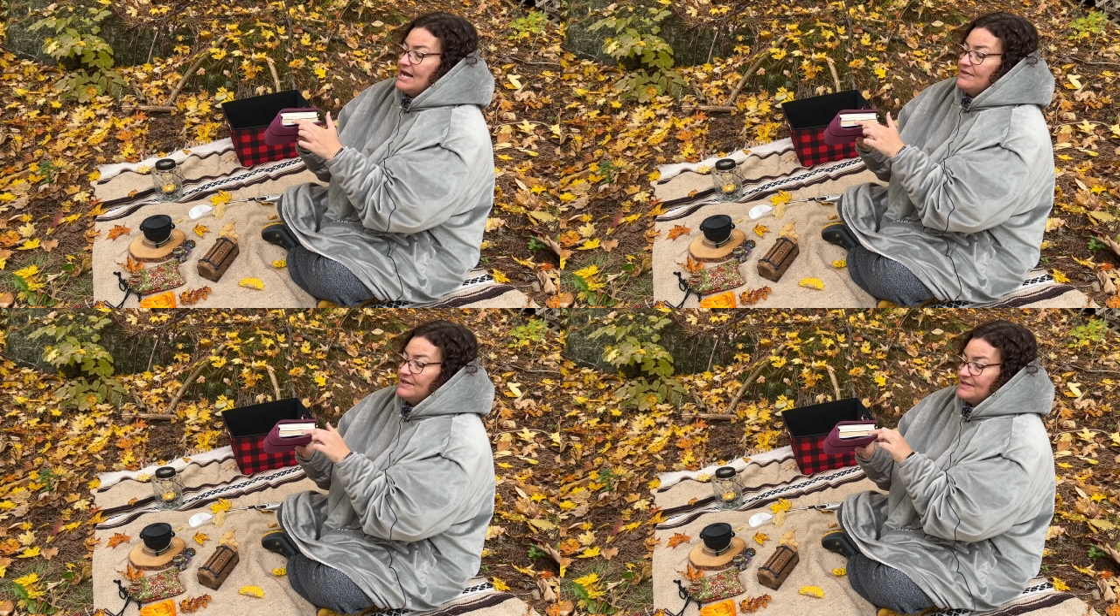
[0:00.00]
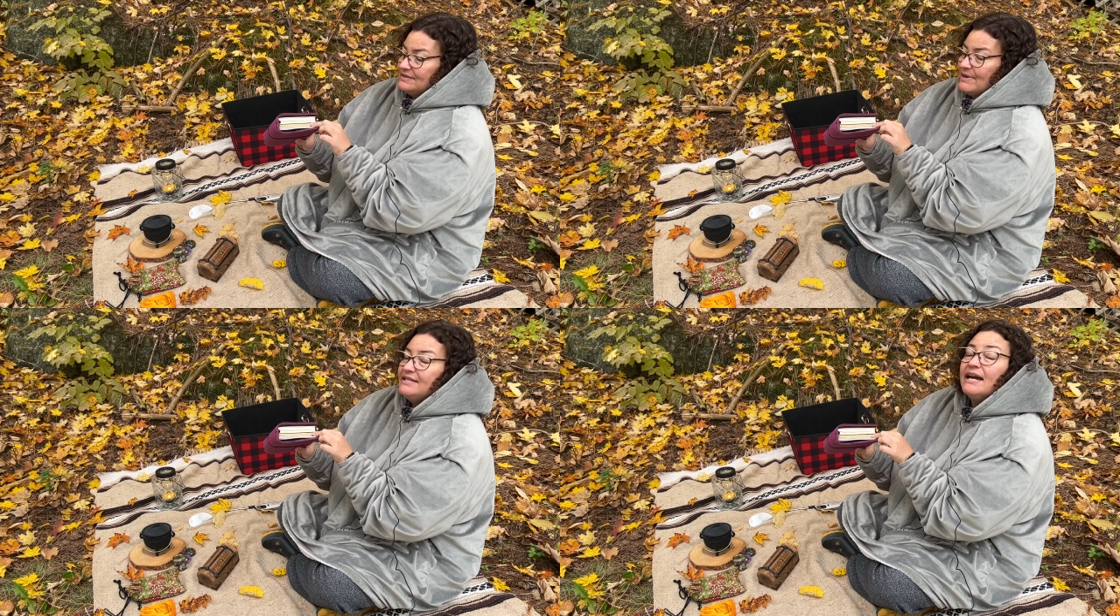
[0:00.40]
This is
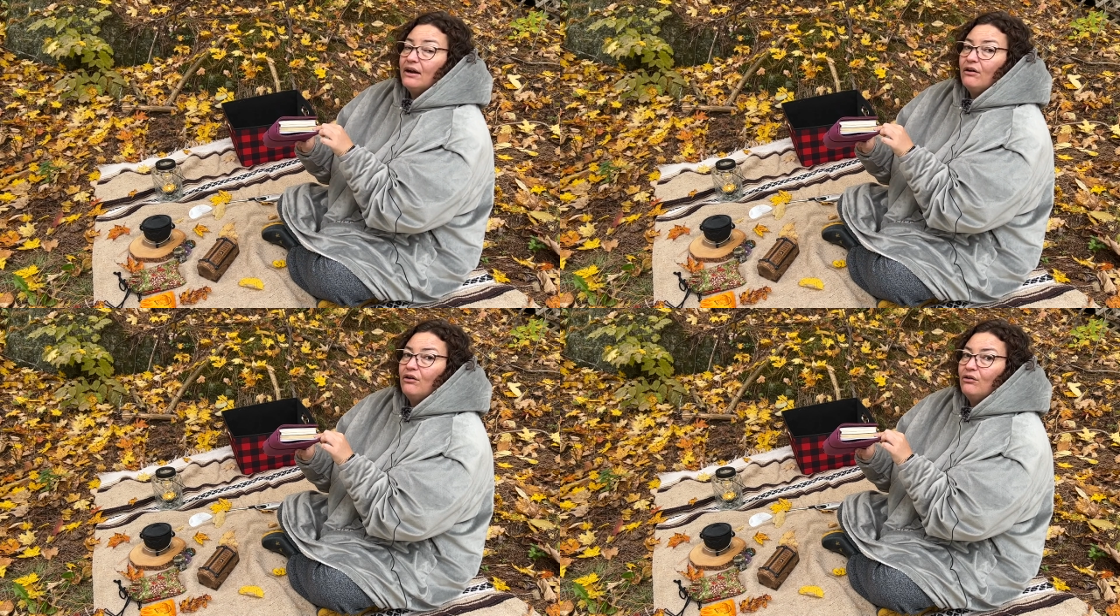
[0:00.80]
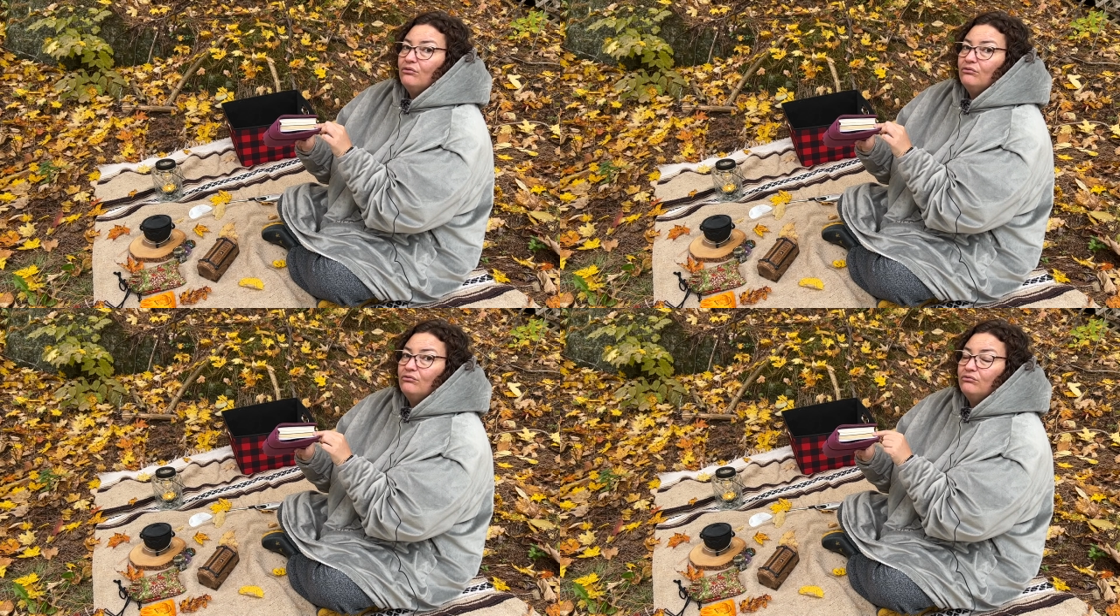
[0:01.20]
my tarot,
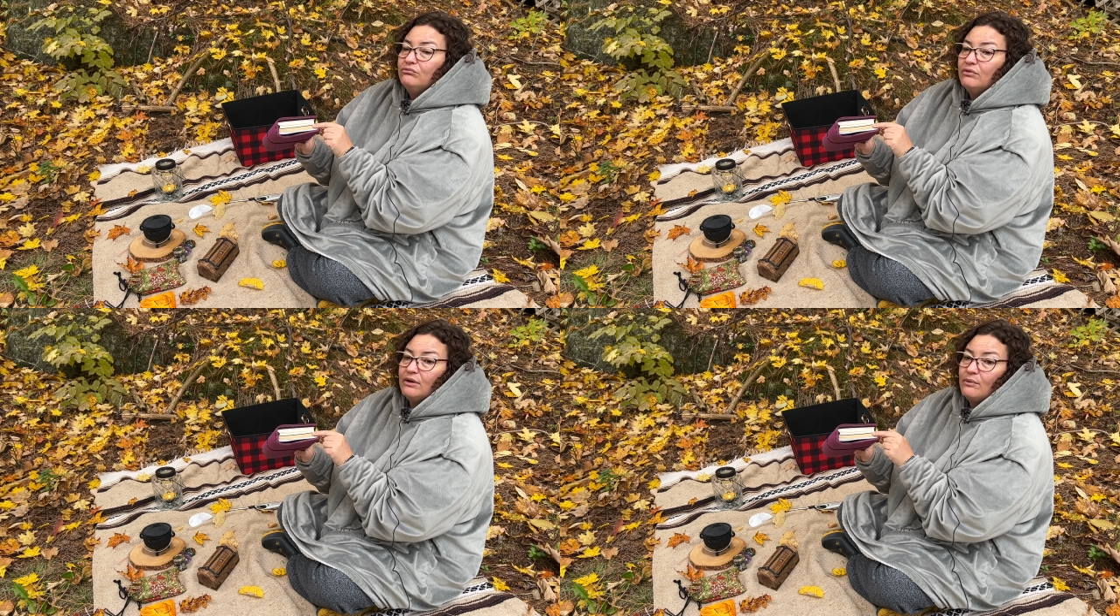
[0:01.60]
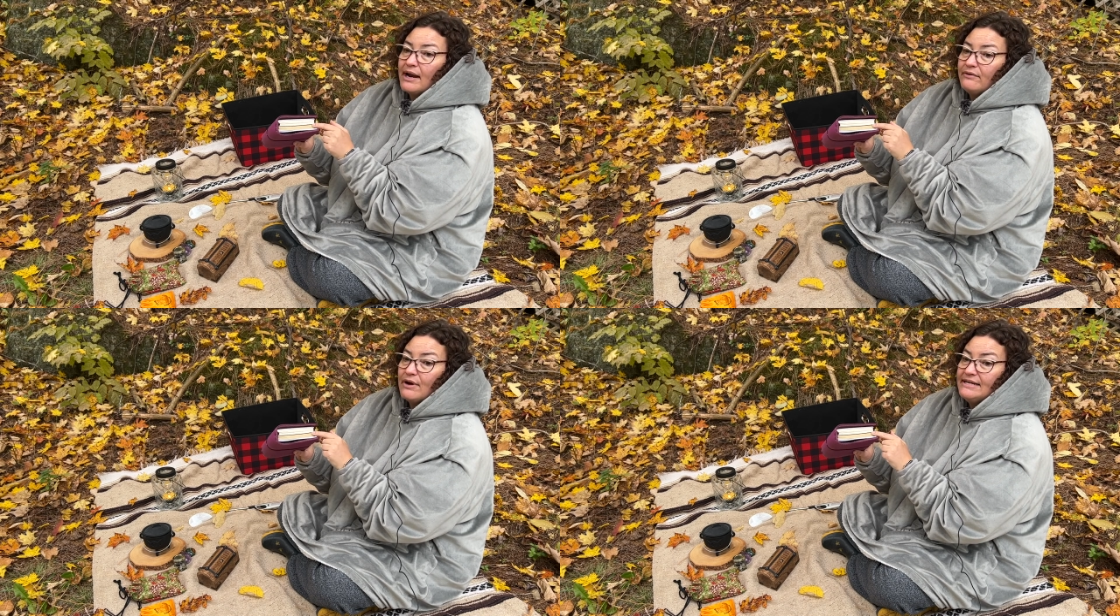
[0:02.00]
like what
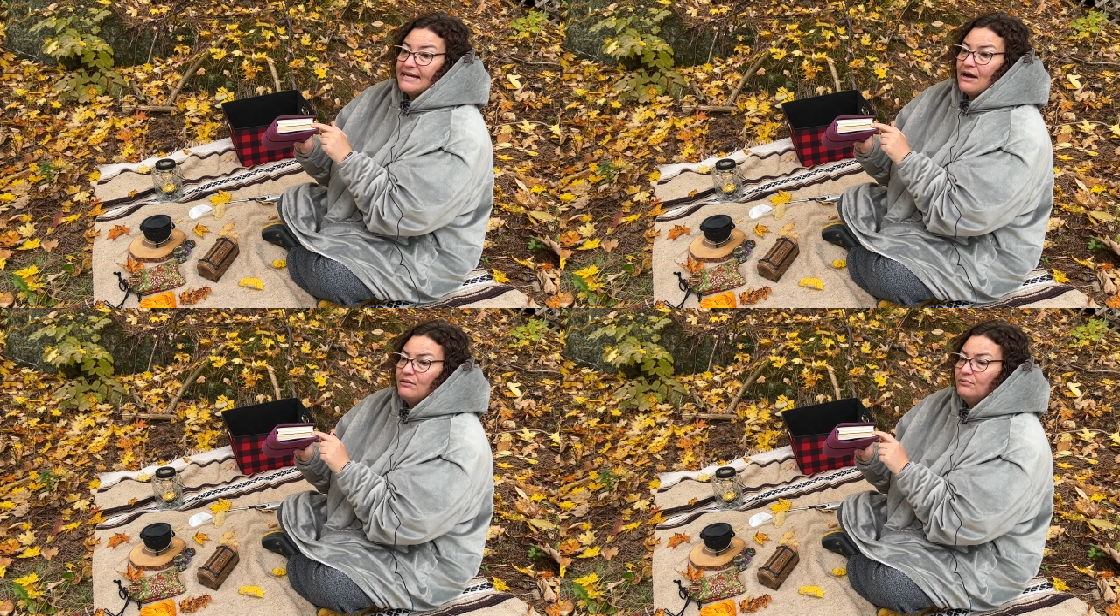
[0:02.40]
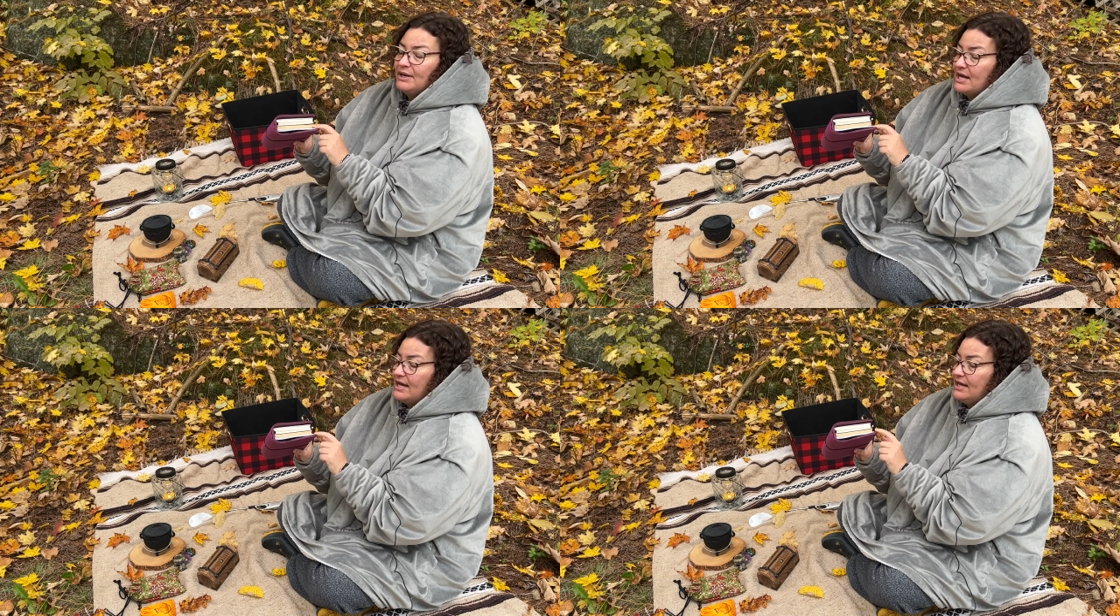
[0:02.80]
I write down
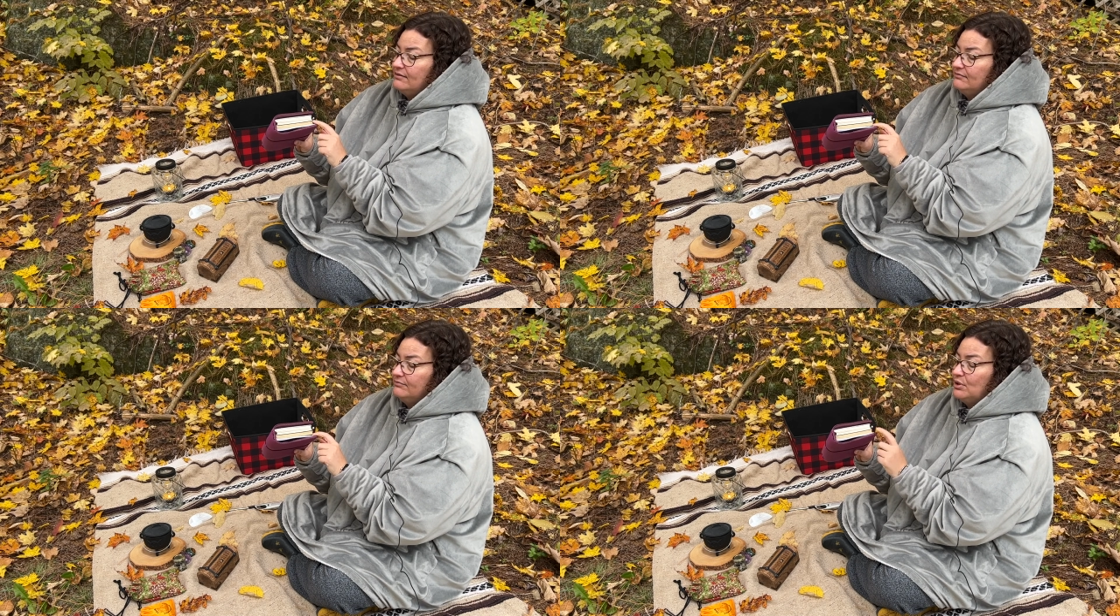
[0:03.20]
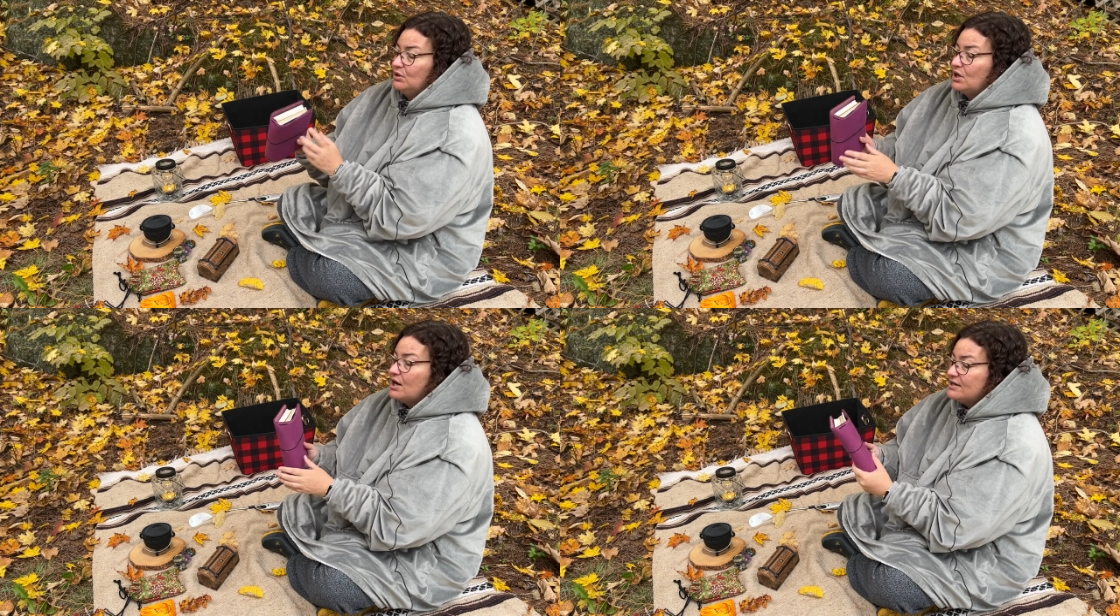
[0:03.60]
when I
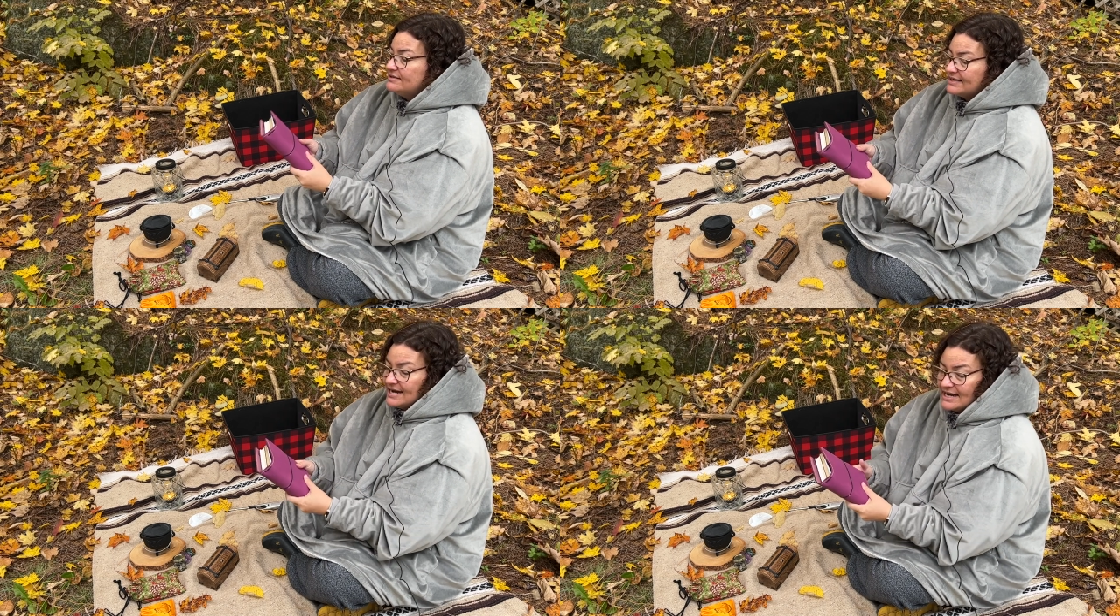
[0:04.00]
pull cards.